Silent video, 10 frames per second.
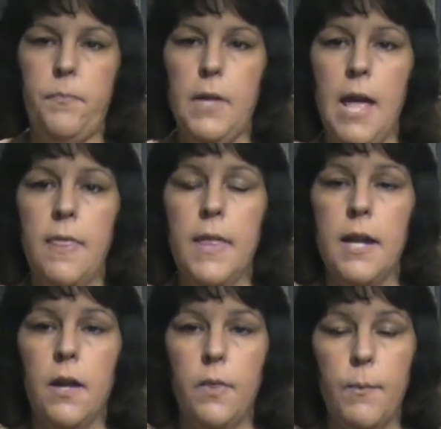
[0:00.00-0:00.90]
And
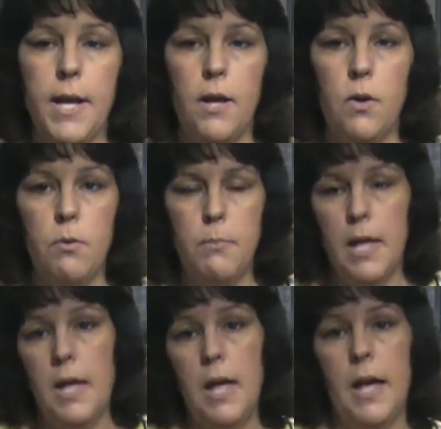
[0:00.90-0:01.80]
then on the way home,
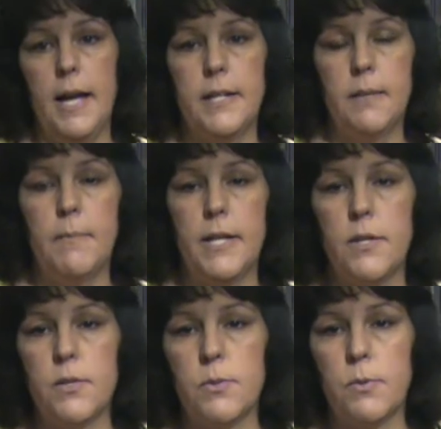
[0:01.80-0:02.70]
I did my
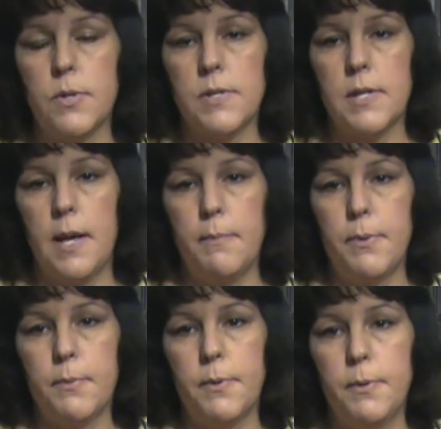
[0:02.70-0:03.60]
usual stop
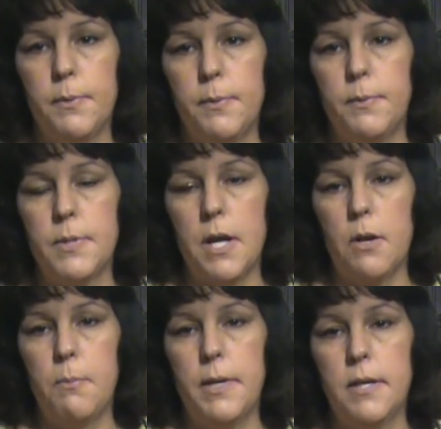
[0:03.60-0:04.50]
through
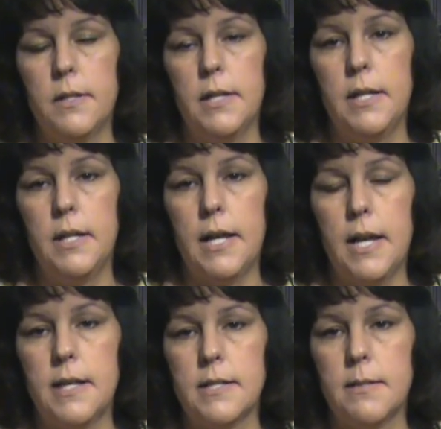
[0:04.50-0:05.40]
Taco Bell, and I
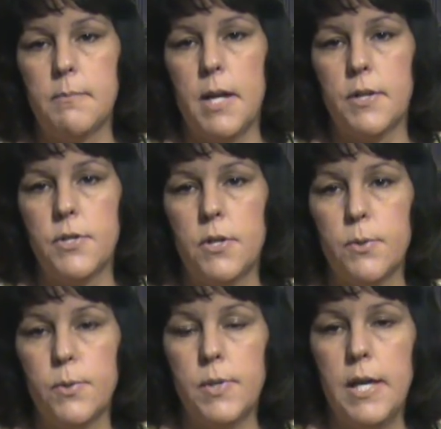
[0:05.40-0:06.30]
got some
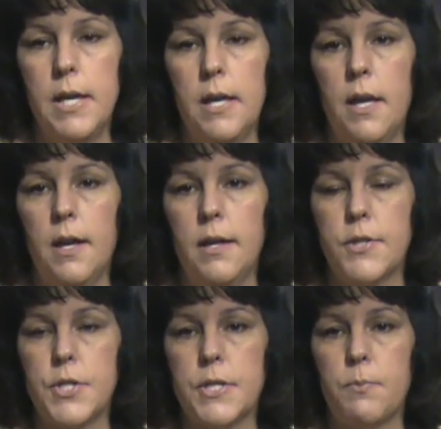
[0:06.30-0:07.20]
nachos,
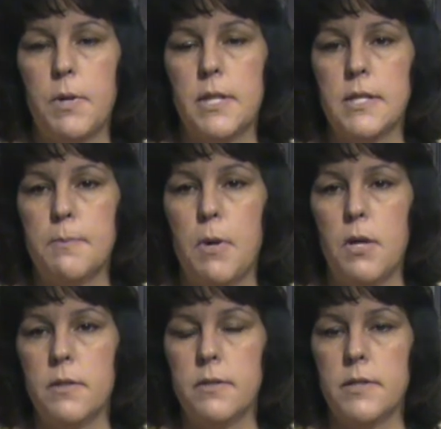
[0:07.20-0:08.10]
just one of the
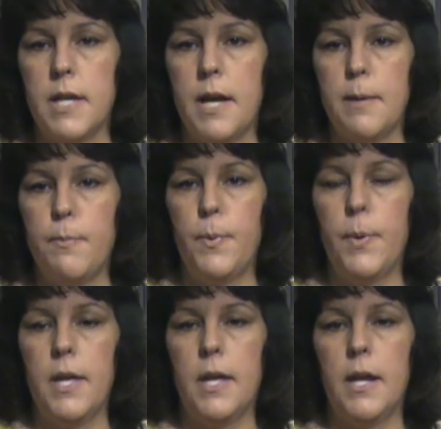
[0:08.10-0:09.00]
small type,
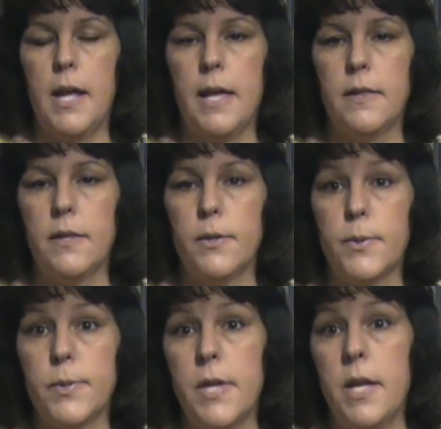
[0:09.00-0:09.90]
and I ate those.